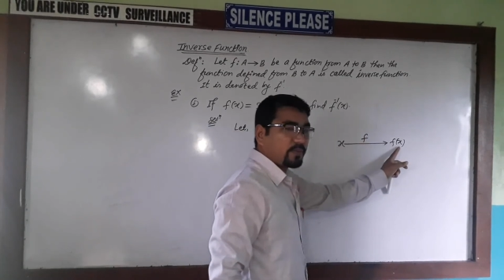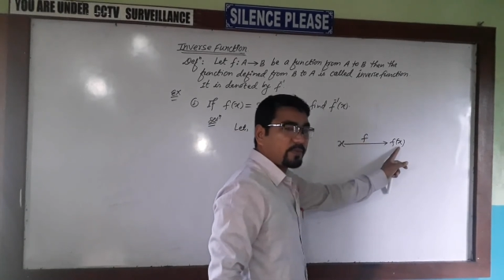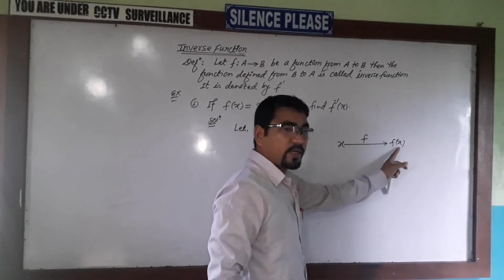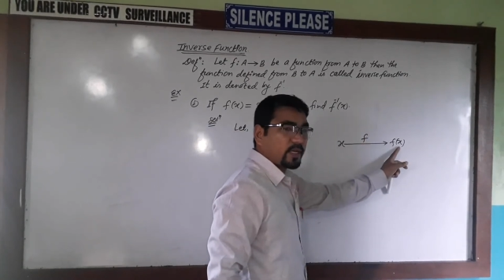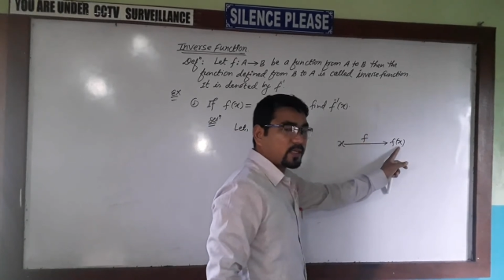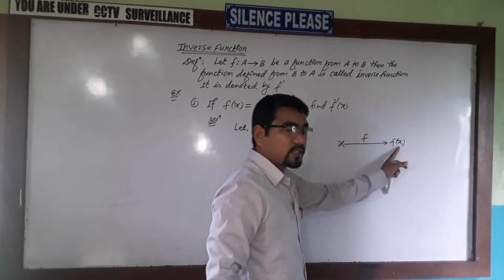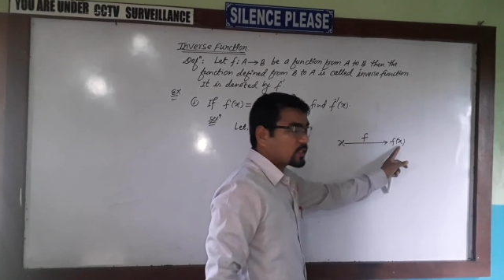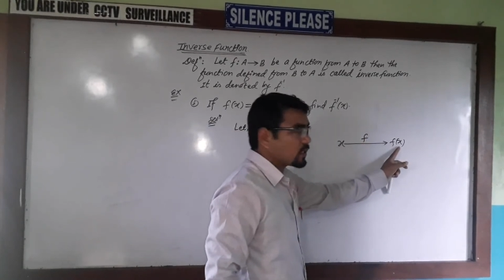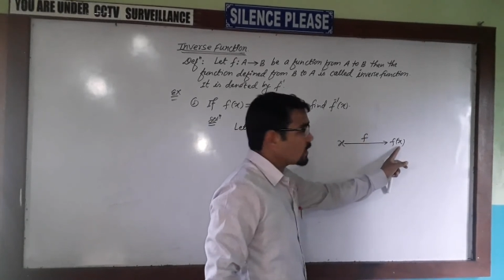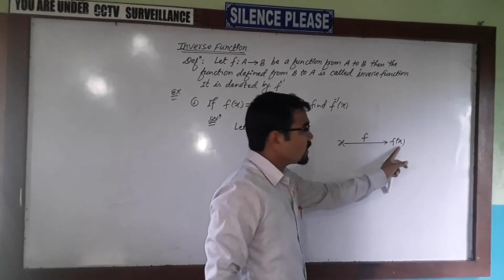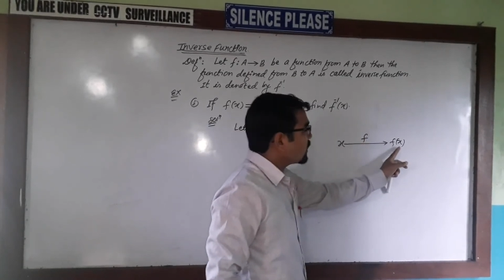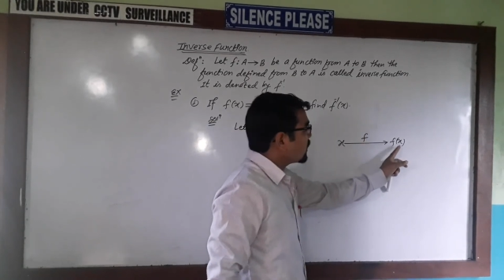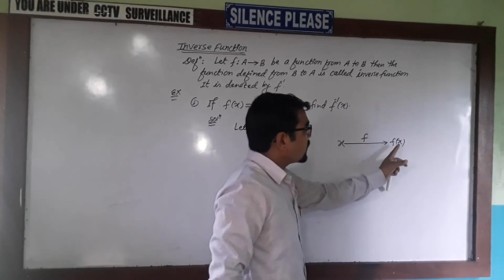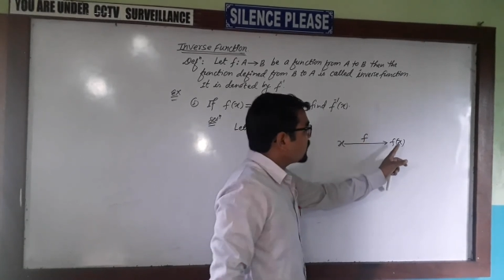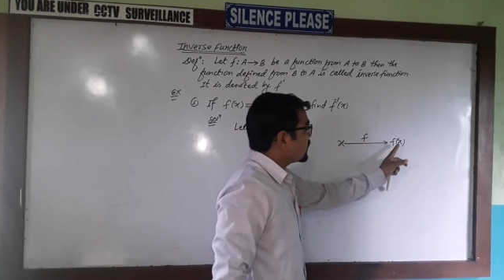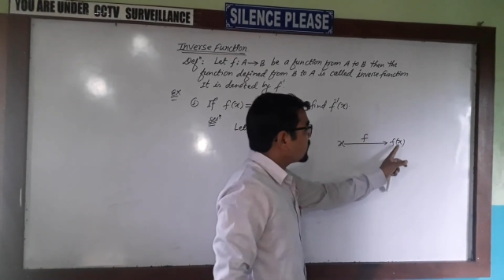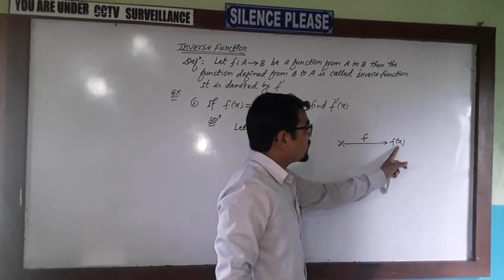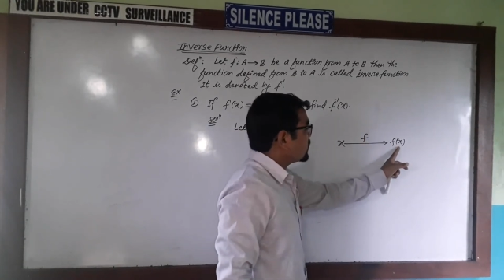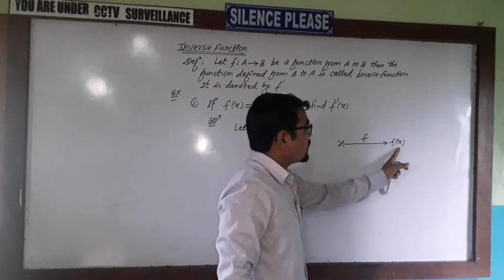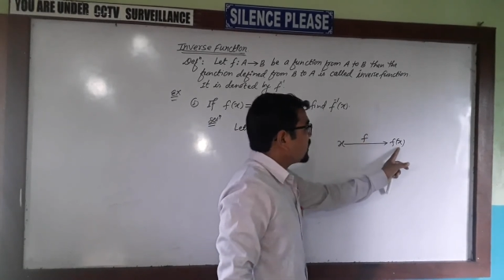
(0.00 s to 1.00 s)
x.
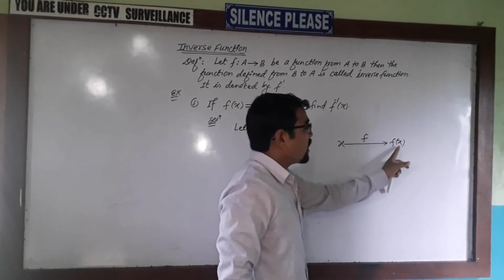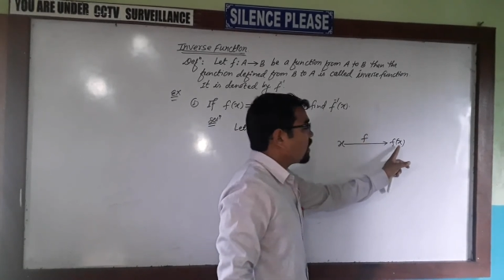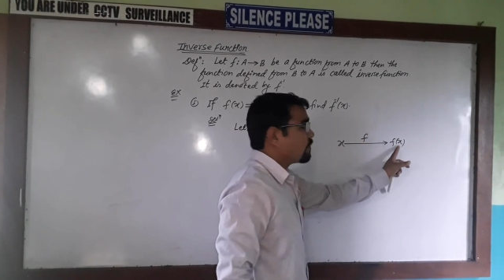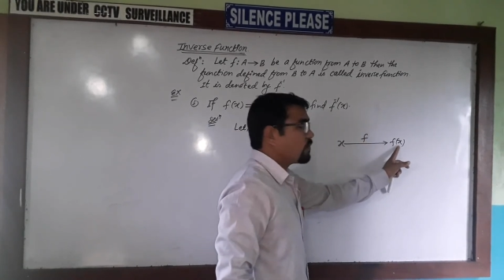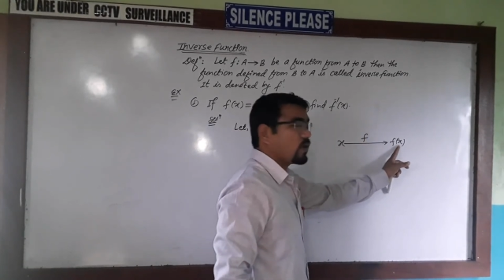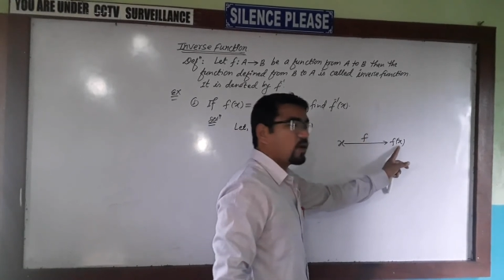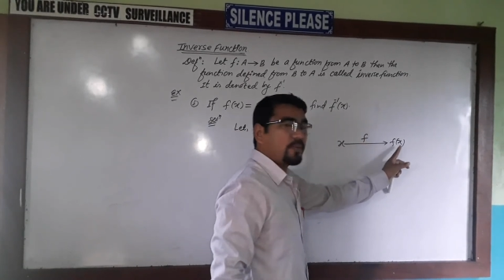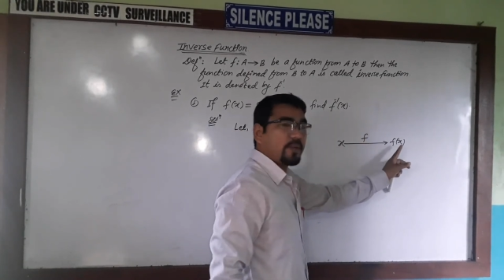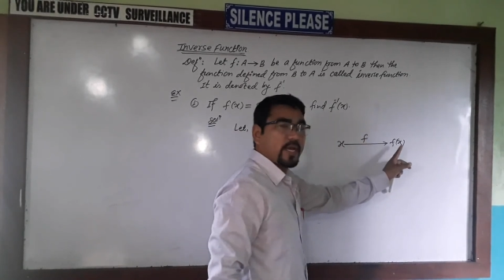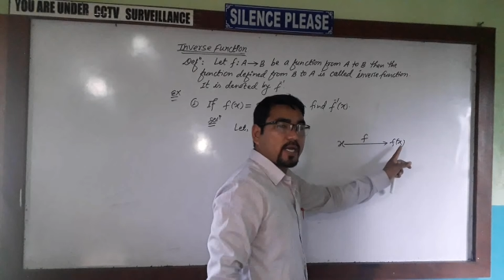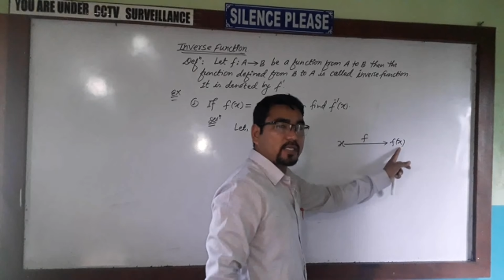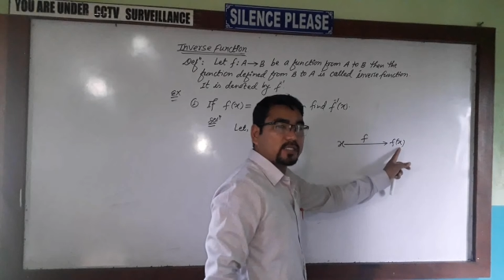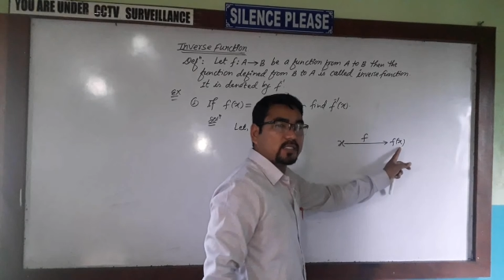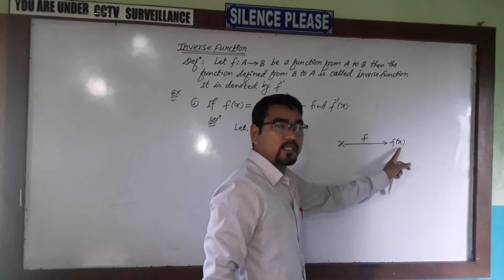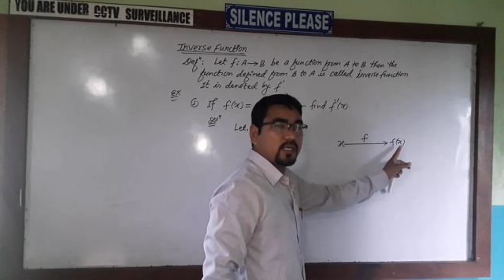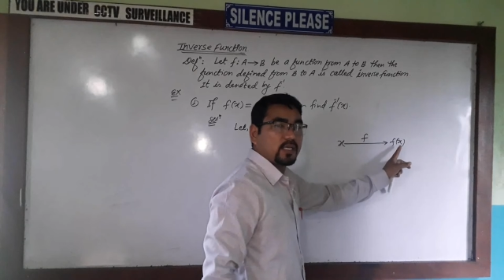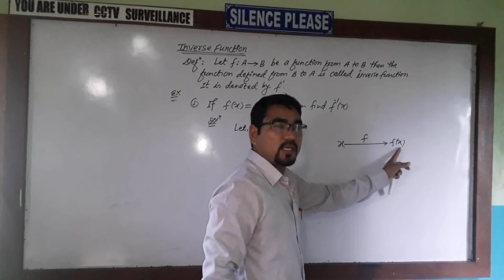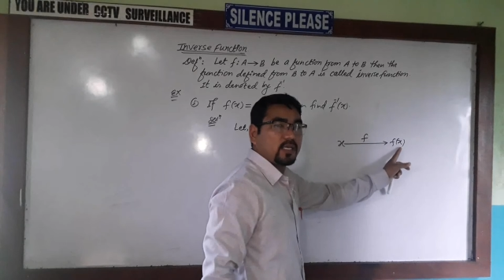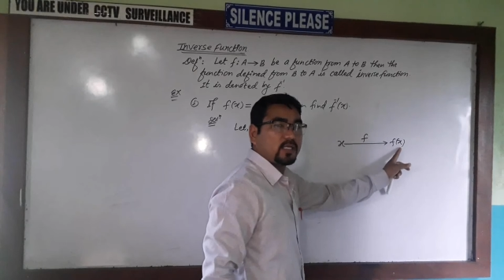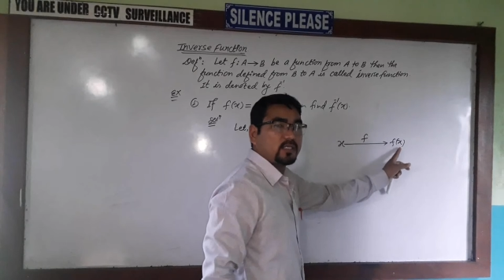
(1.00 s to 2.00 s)
This f of x
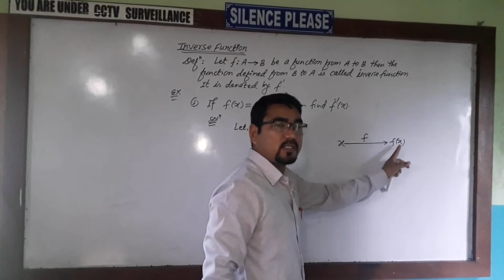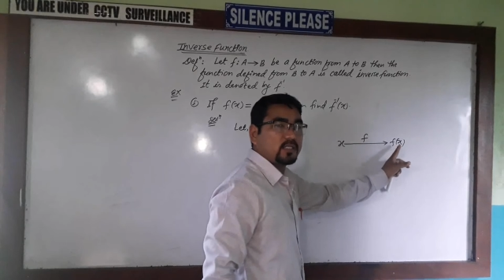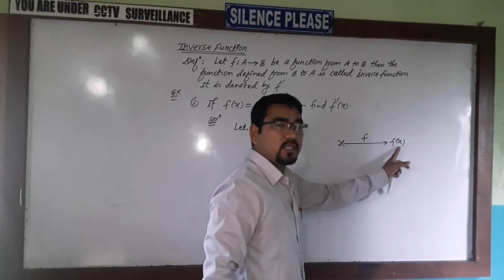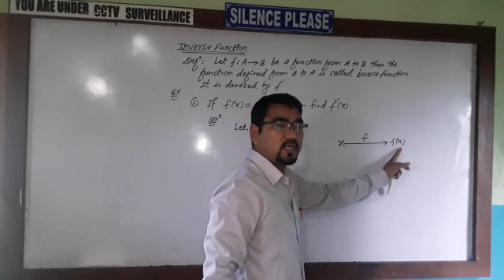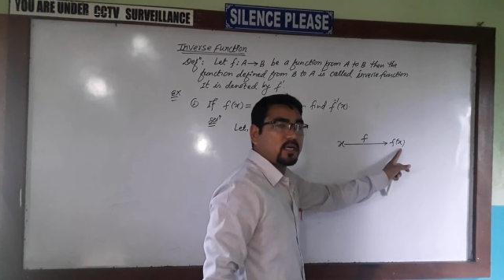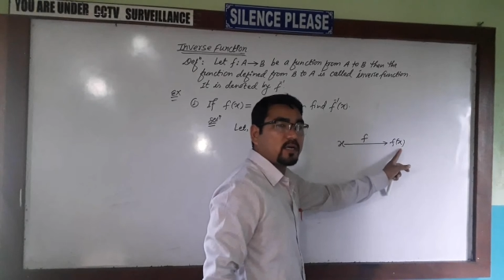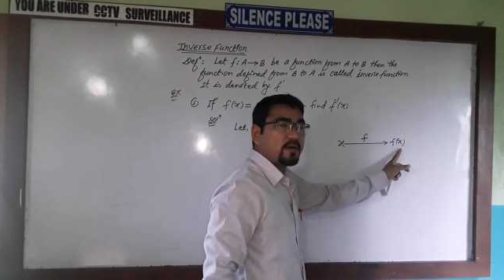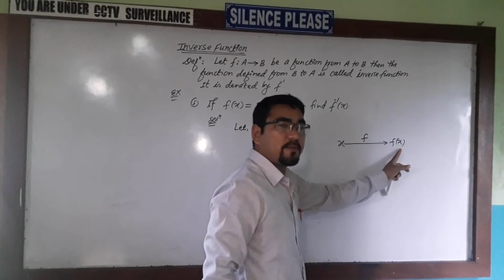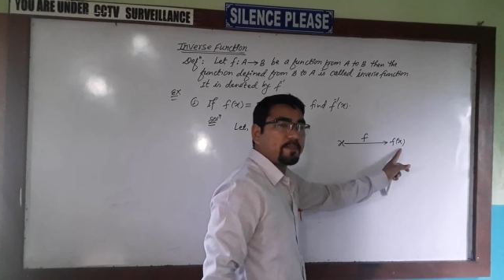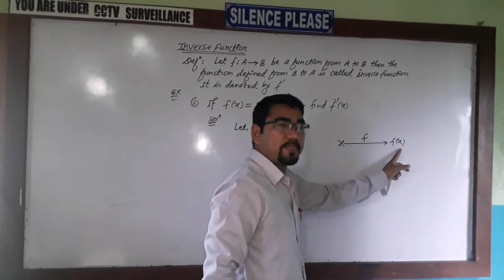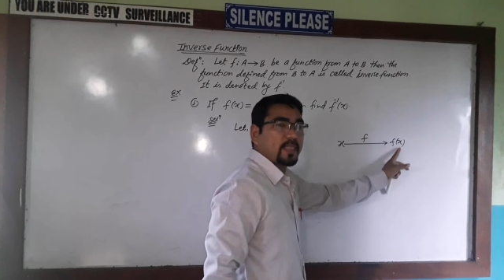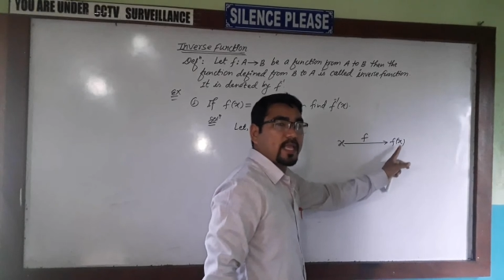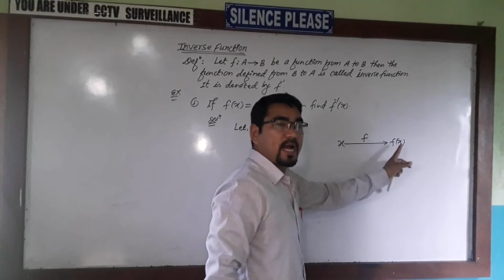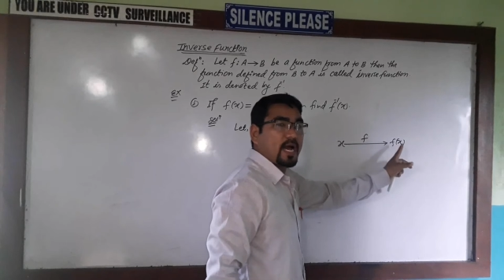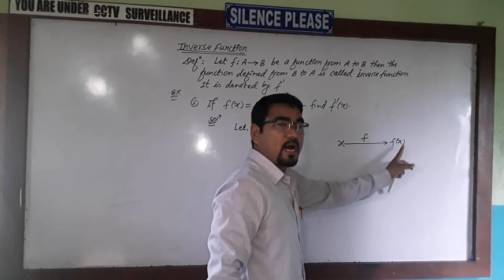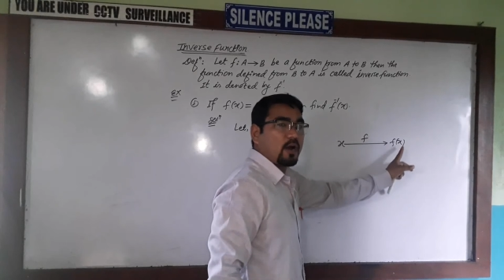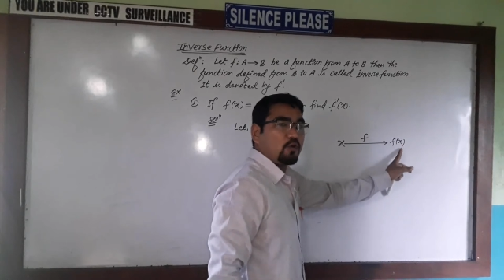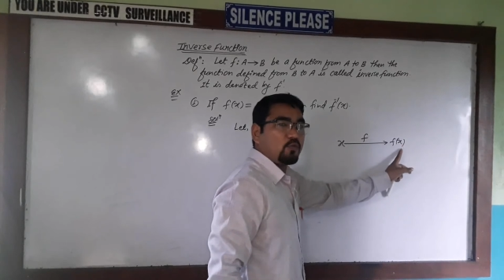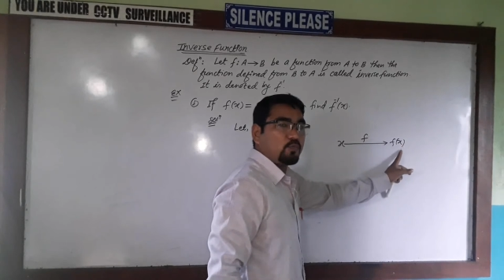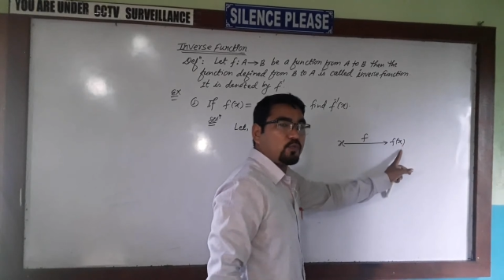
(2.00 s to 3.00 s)
is the
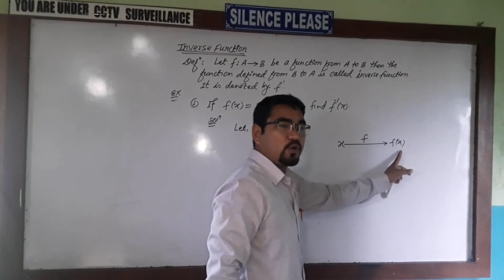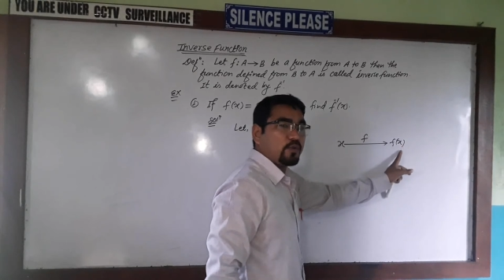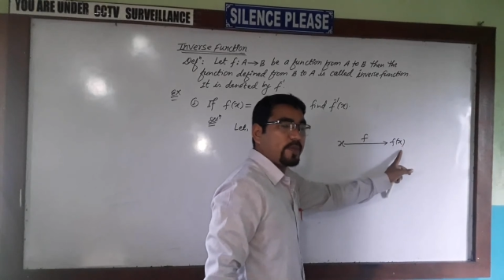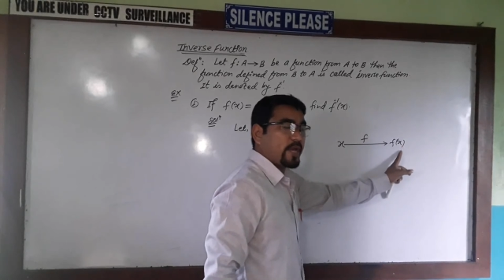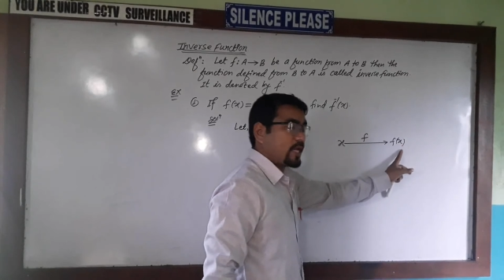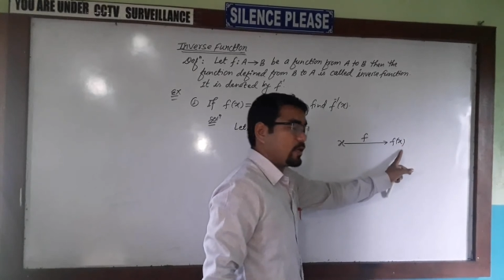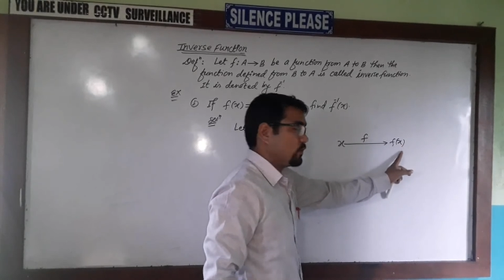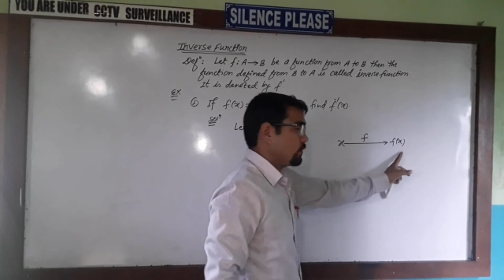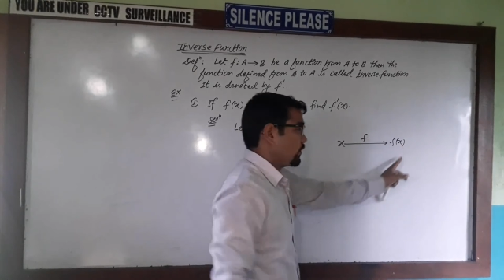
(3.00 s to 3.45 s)
output value.